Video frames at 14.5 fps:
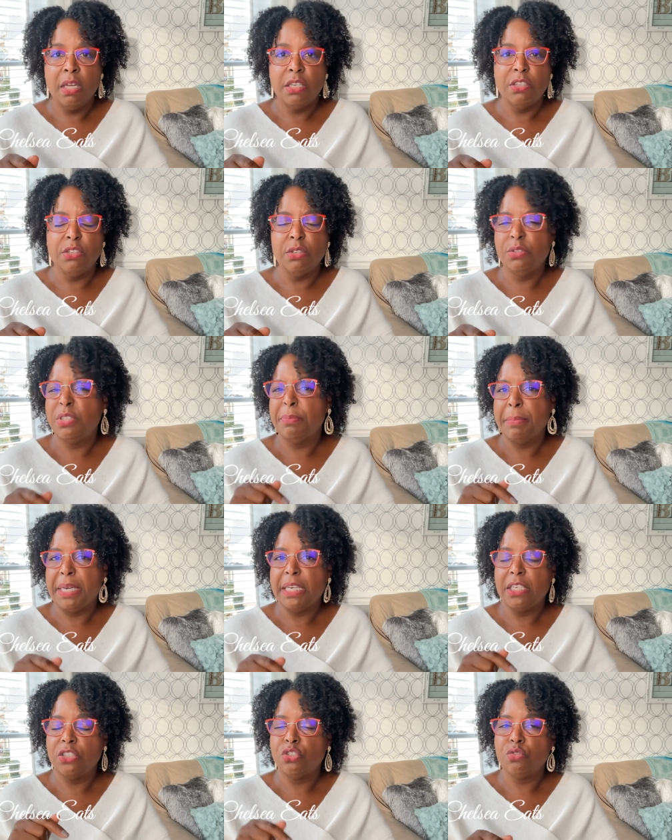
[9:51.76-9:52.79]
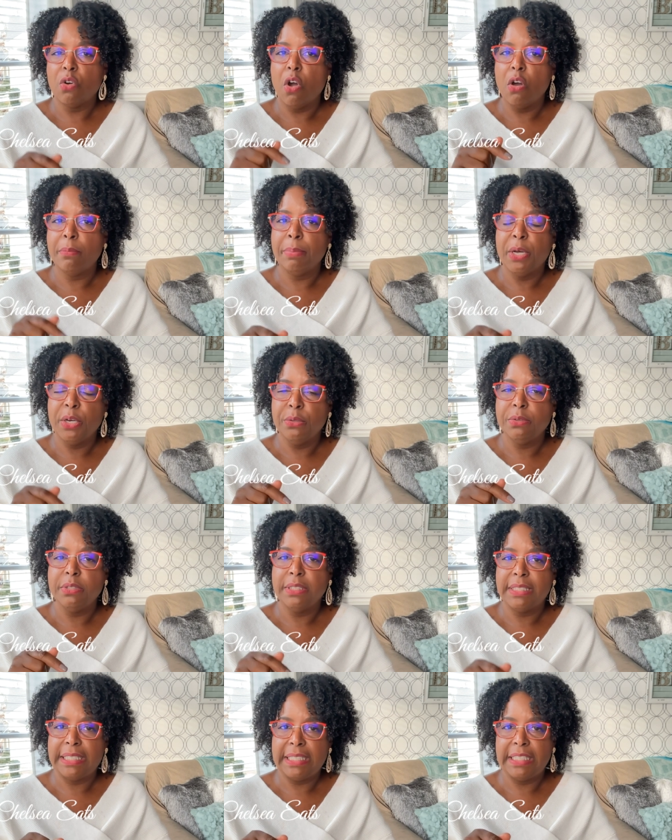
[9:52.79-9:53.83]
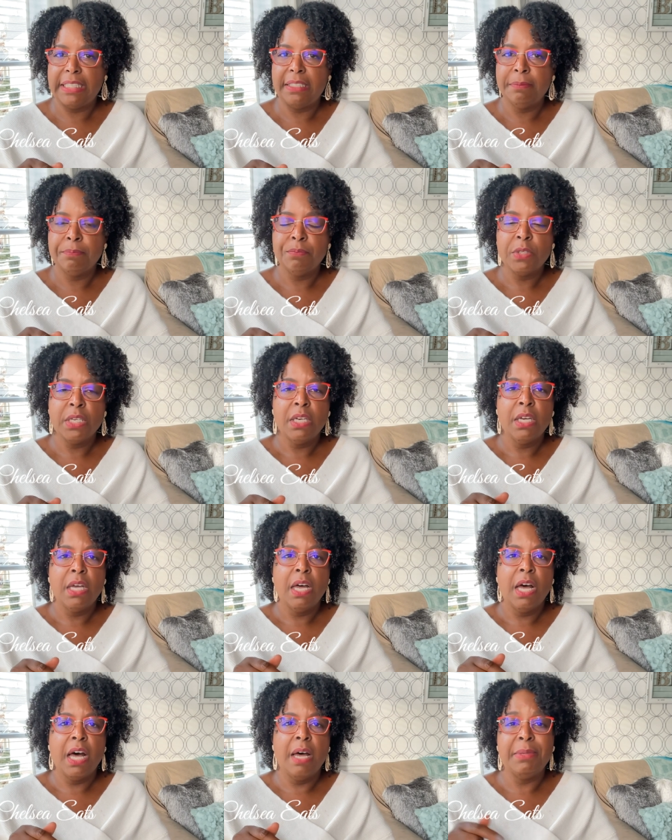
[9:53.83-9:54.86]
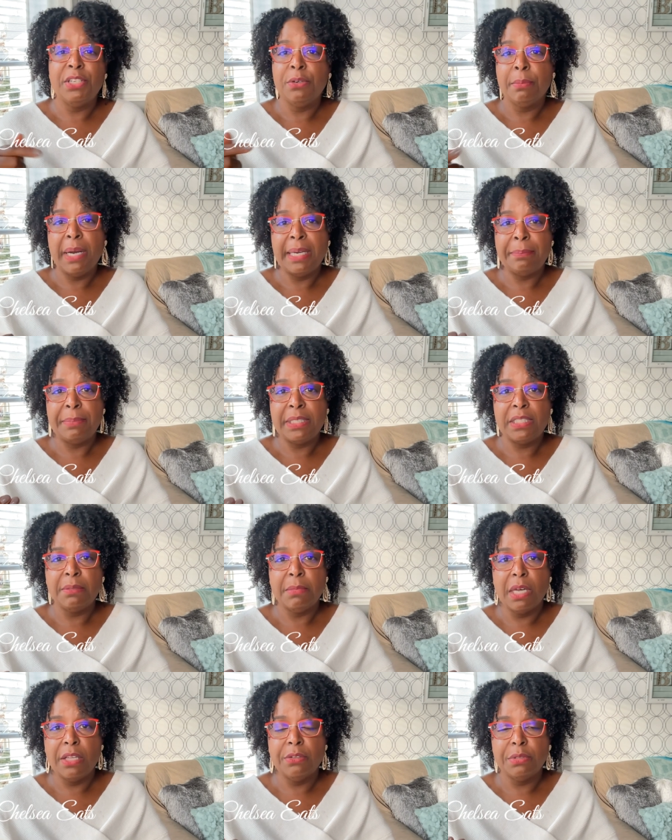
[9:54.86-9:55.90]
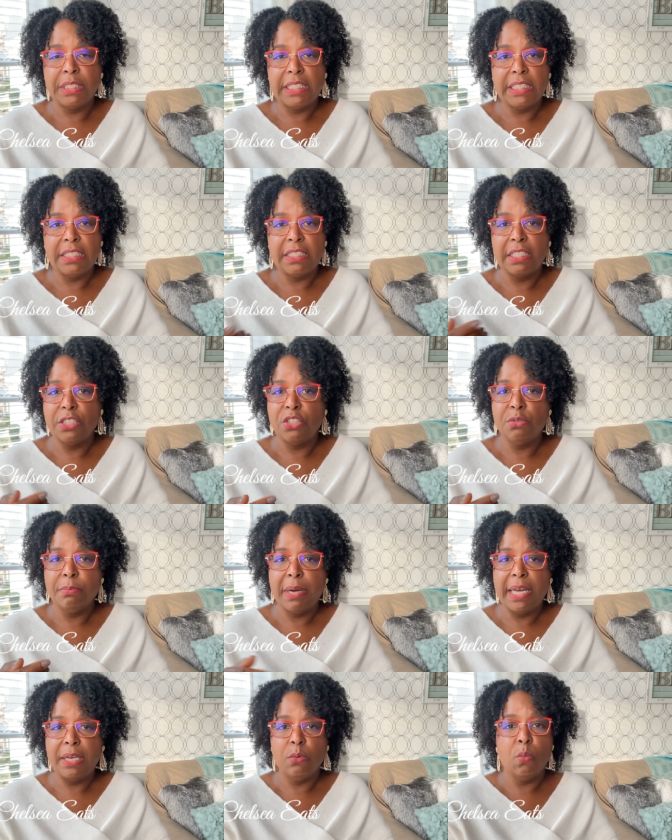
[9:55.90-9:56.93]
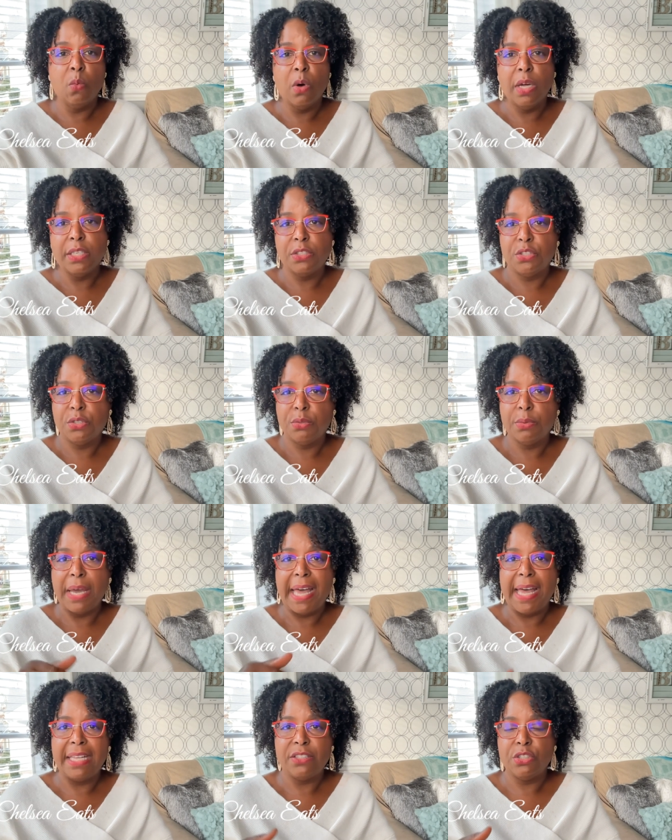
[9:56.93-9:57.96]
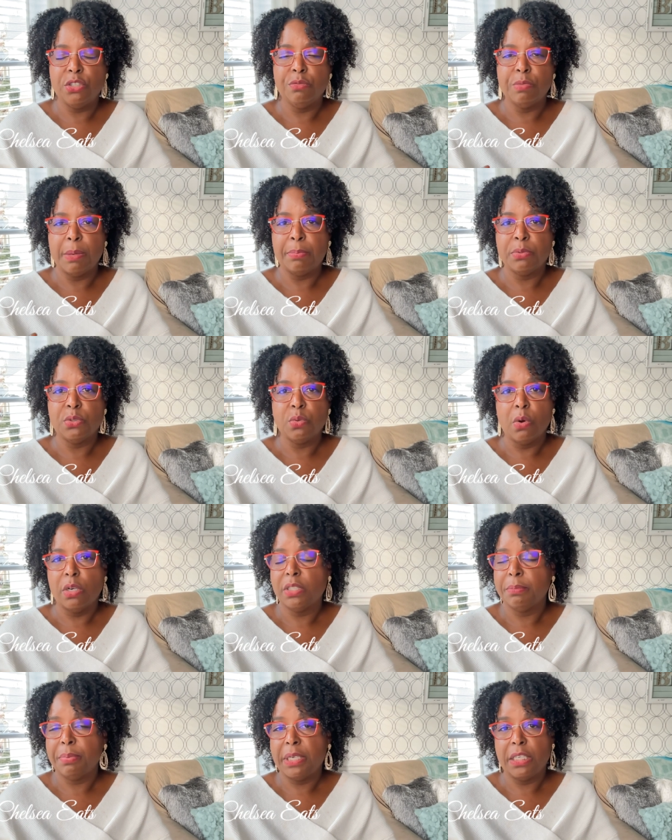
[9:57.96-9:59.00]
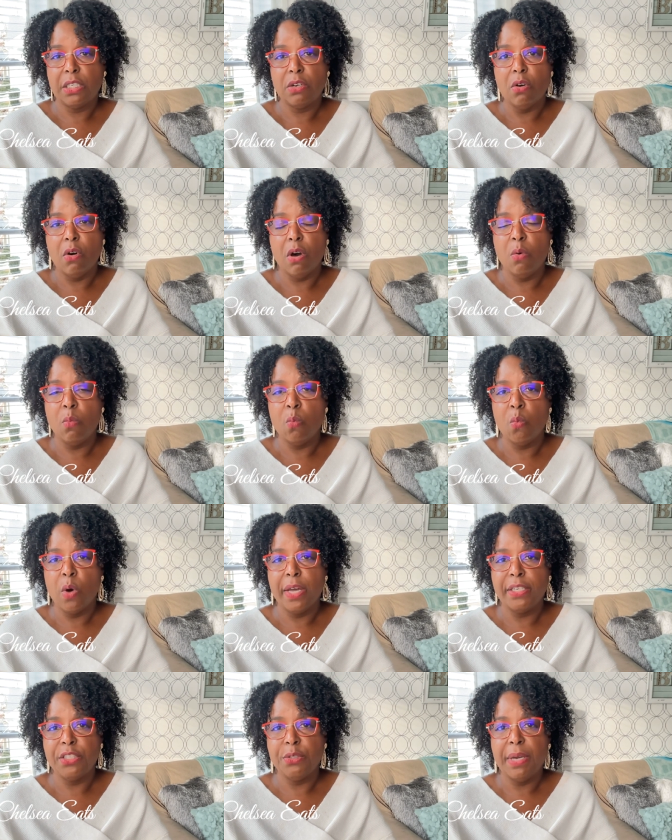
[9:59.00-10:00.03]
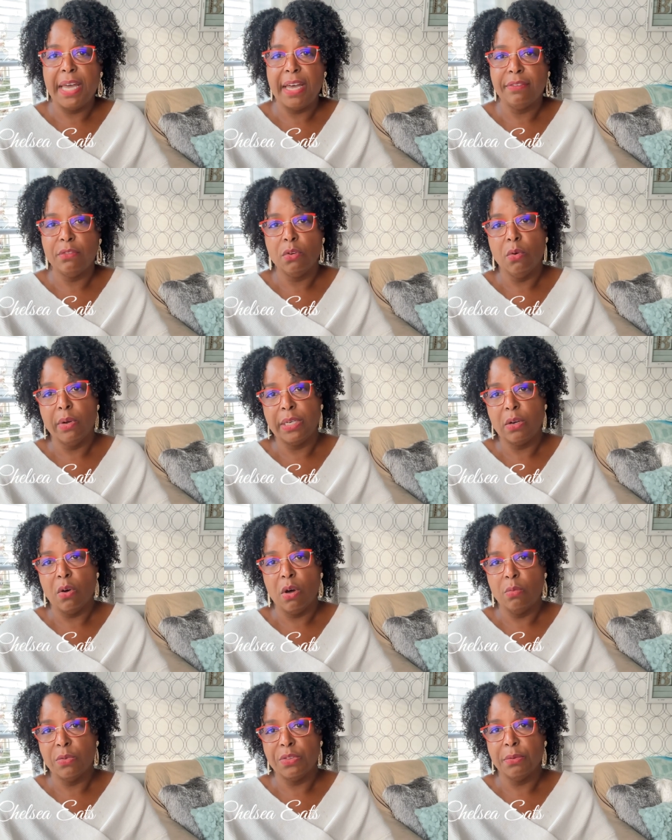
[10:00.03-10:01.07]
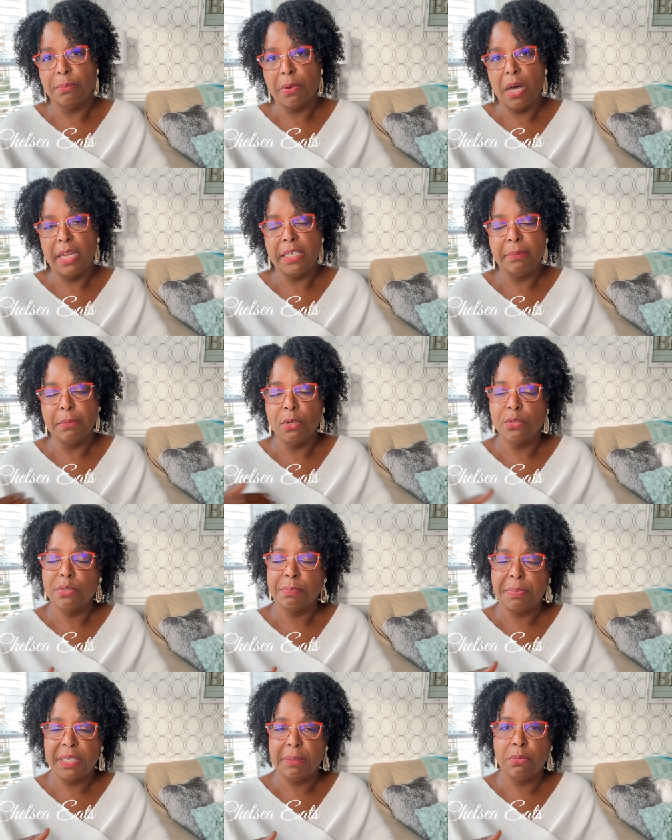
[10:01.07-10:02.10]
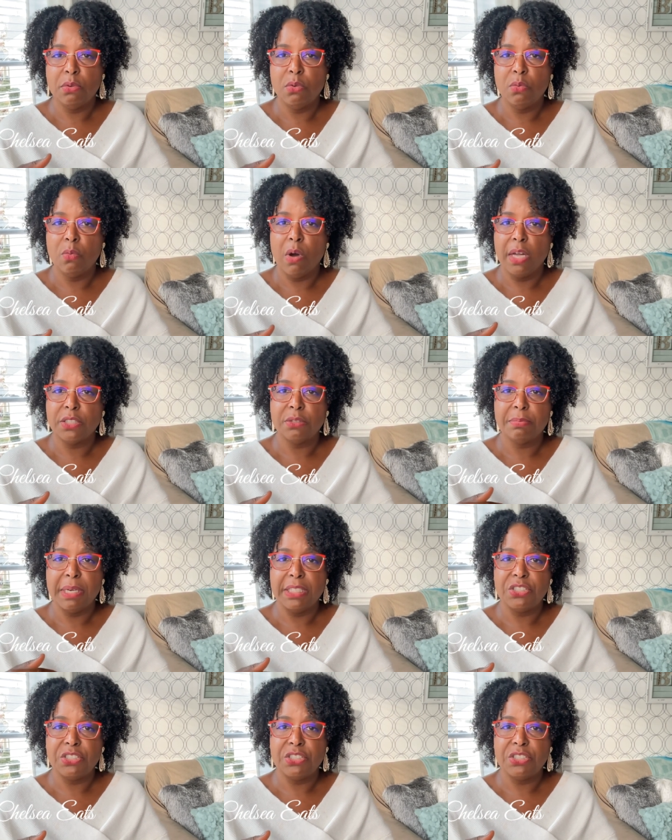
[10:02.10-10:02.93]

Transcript: you know, to make a strong, potent tea. Um, and there might be some other teas that you might want to add to your repertoire depending on what you have going on with your body. Most people who watch my